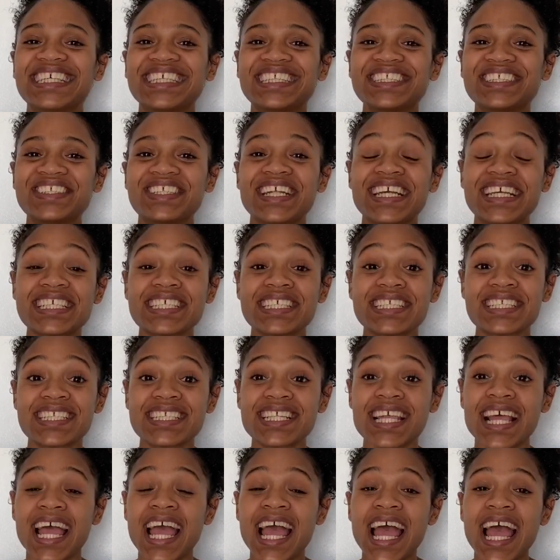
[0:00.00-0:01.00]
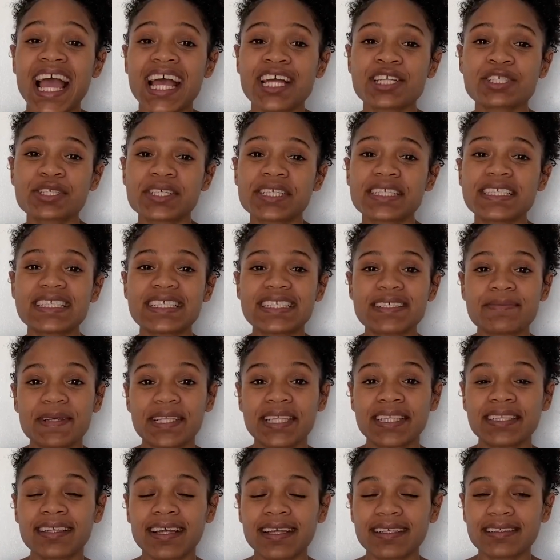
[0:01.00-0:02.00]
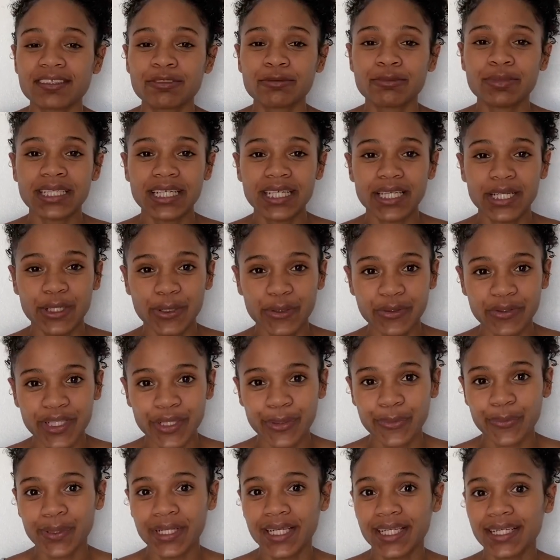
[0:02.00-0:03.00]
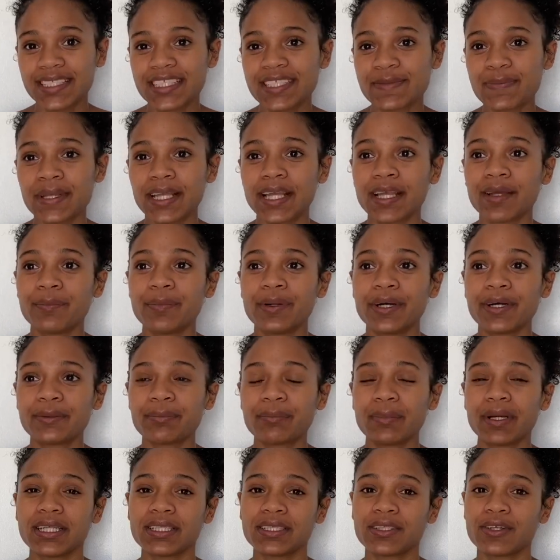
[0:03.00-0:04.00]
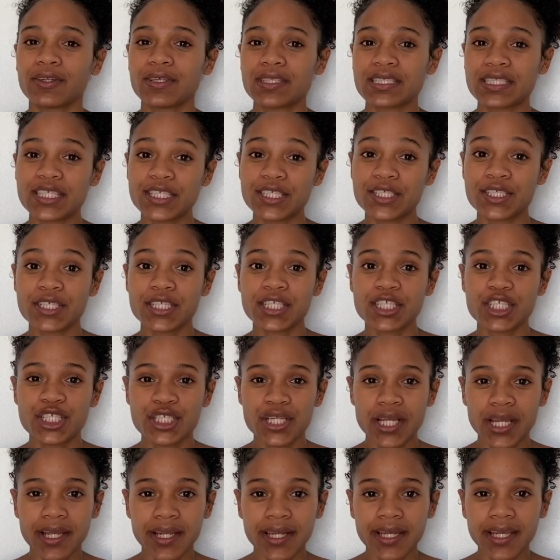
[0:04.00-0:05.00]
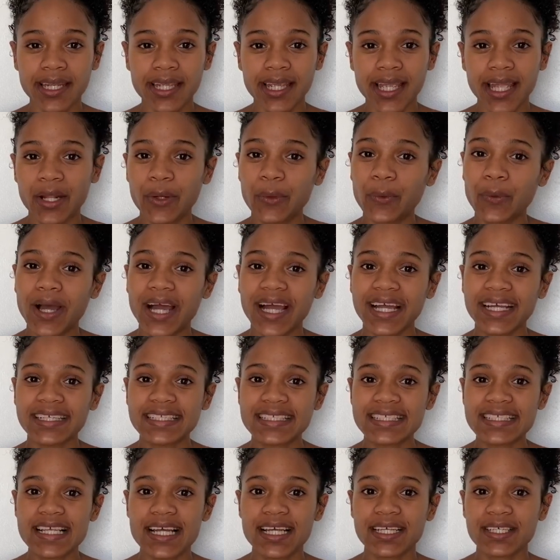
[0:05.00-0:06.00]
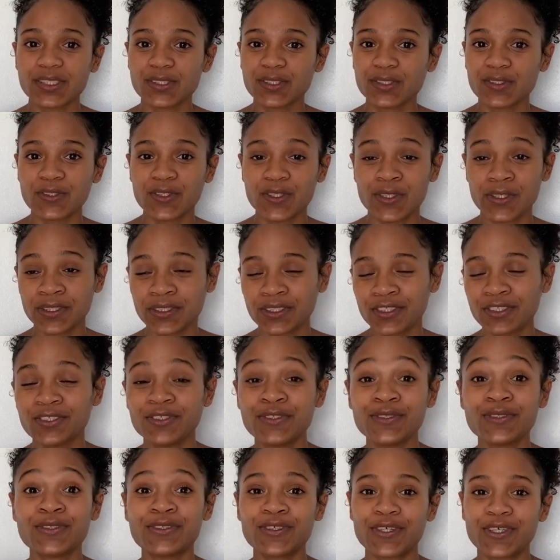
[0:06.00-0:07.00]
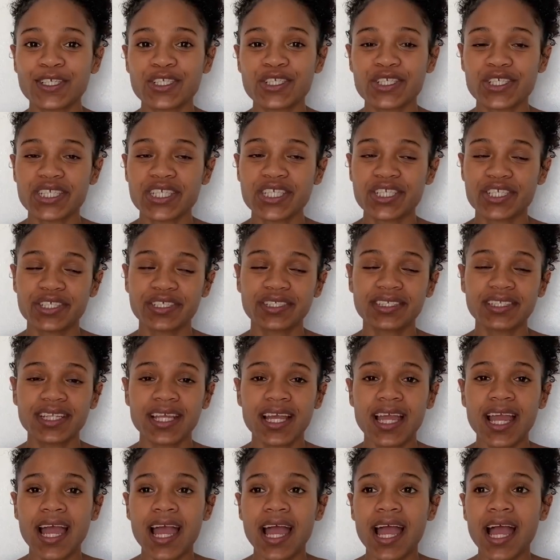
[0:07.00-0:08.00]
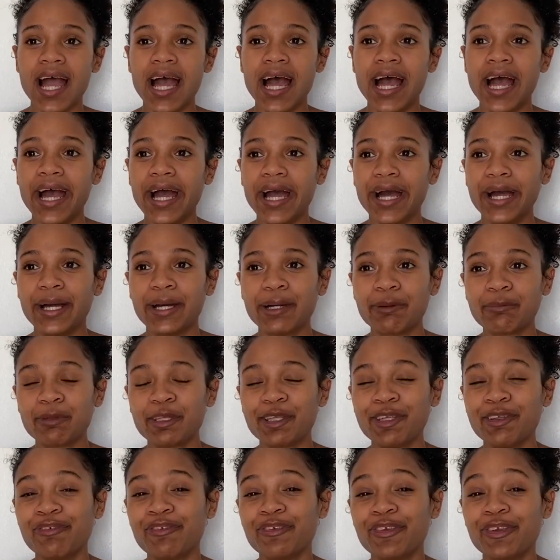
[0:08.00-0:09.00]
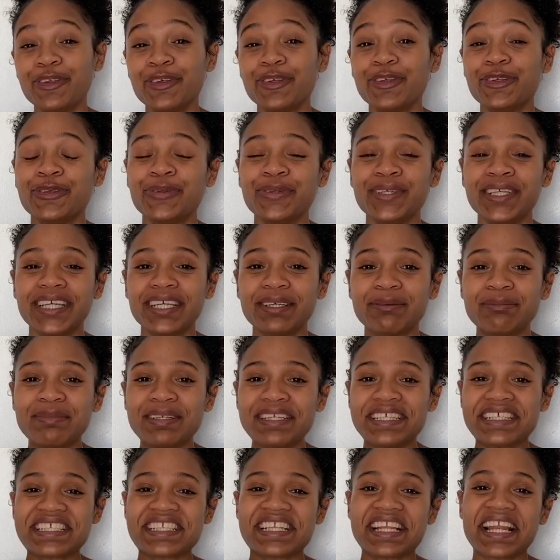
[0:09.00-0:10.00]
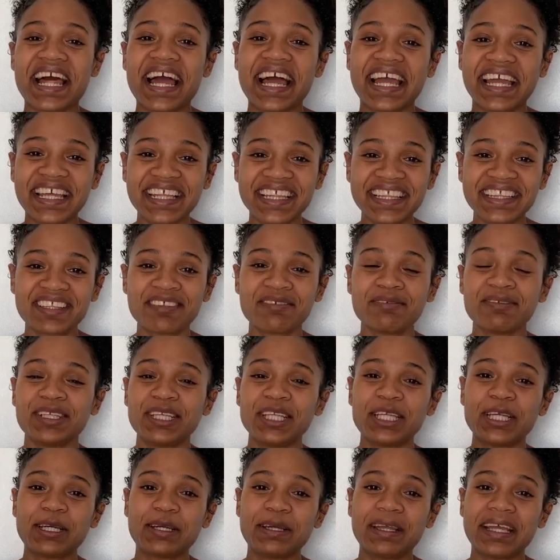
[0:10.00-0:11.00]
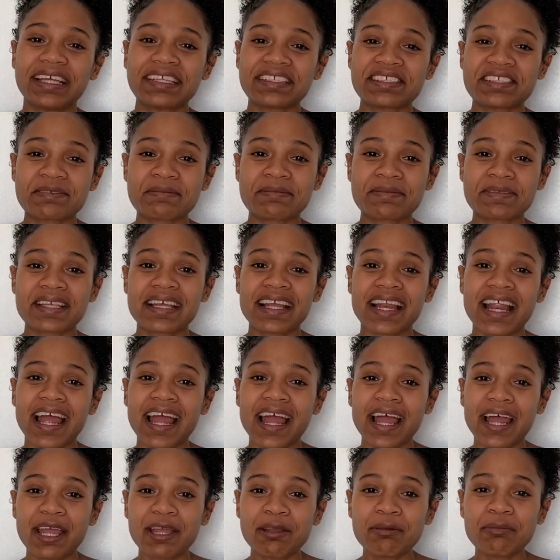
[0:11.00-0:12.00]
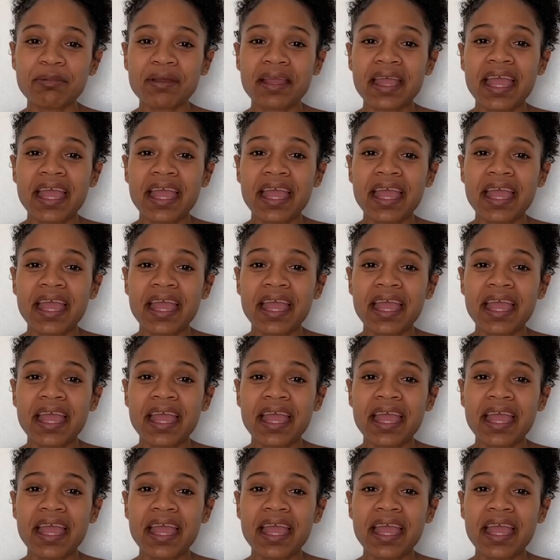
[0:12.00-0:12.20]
Today's, as you can see by the title below, that we're going to speak about my transitioning journey and why I decided to transition. If you're new here, please like the video and subscribe.